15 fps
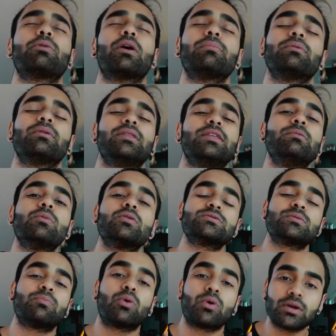probably the most
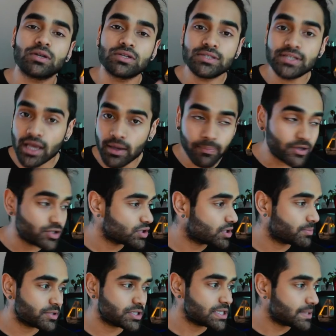important tip, and should
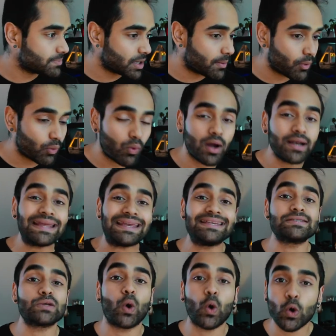have been tip number one,
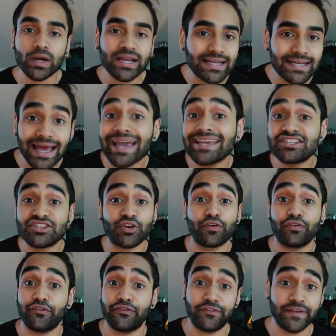is organize your
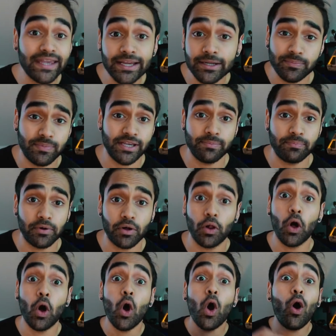feed,
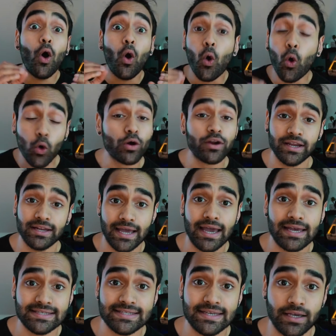people.
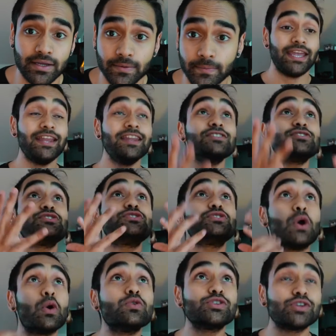Organize it. It is
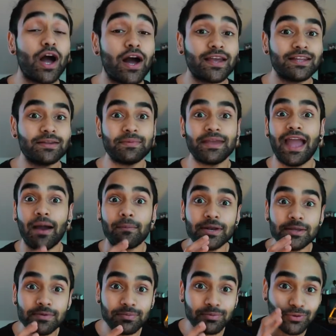so shocking to me how
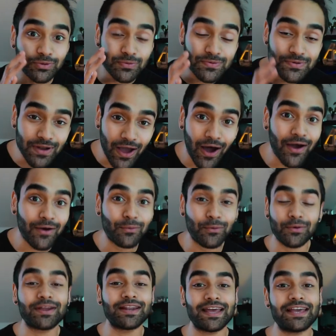many people do not
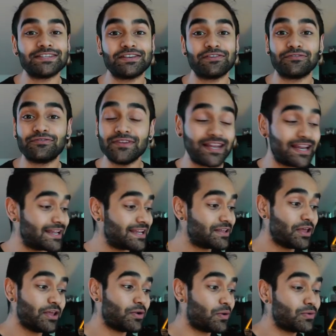organize their feed and
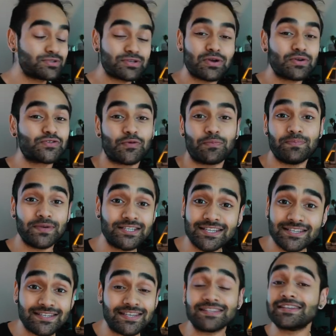it also goes for
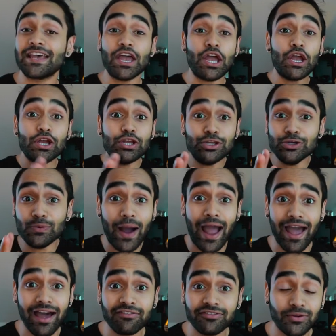businesses. You
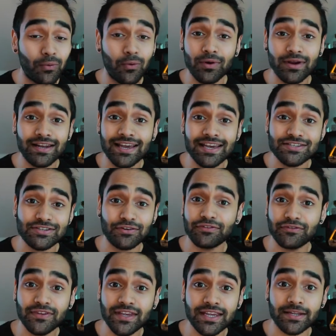have to organize your
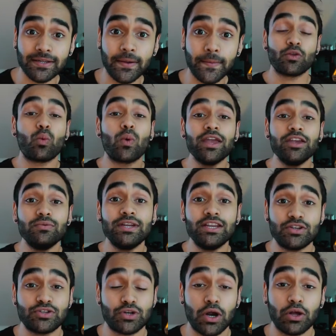feed. The way you need
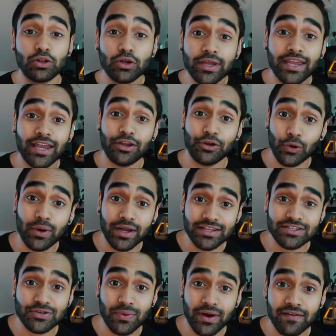to start looking at your
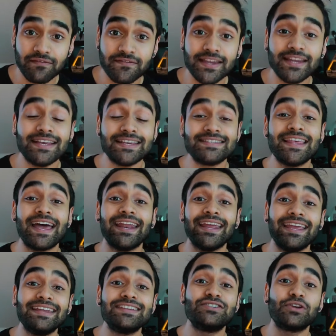Instagram feed is that
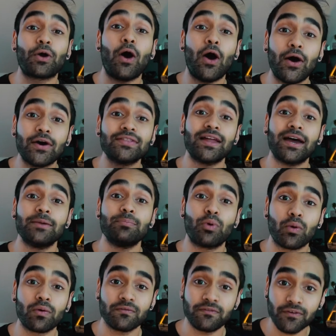it is your online
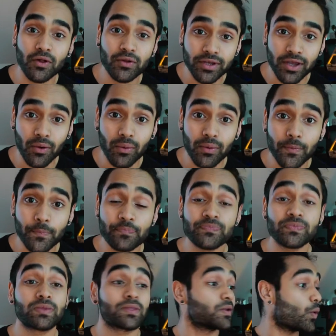portfolio
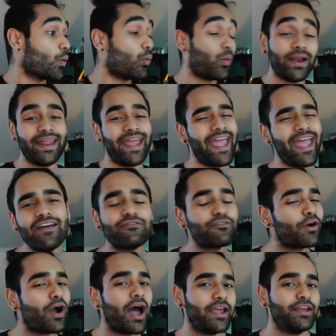
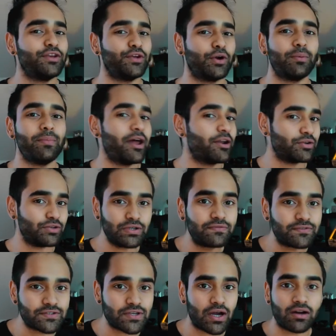whenever I hear about a new
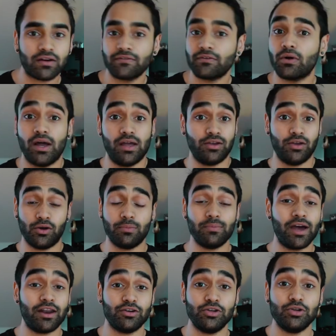photographer or I hear
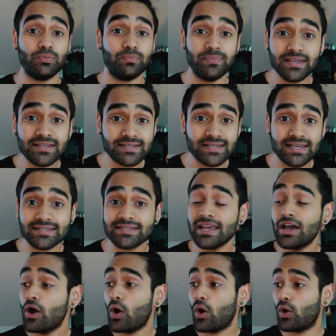about a new business
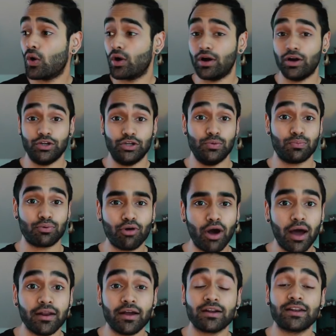or a new
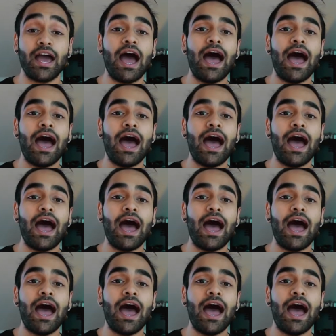product,